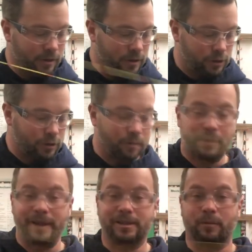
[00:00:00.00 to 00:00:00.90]
So some
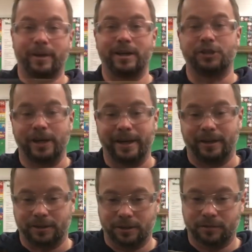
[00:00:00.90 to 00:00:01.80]
things that we can
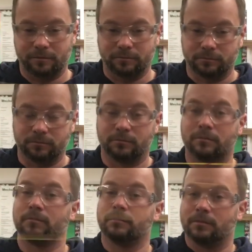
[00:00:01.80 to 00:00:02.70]
change.
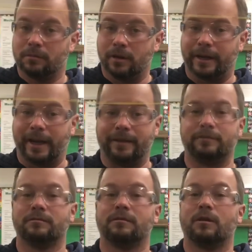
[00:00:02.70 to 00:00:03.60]
Again,
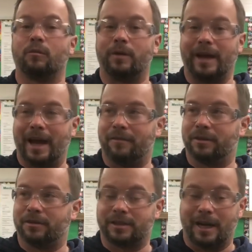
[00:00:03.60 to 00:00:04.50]
we have
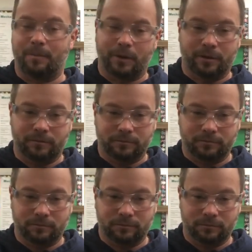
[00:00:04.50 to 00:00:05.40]
a stopper,
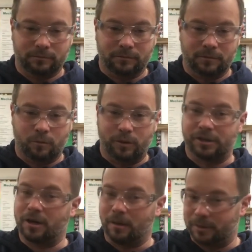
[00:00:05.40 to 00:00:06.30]

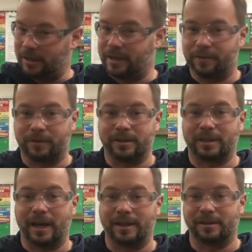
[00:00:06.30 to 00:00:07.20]
which comes in different
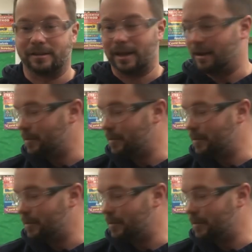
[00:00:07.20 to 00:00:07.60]
sizes and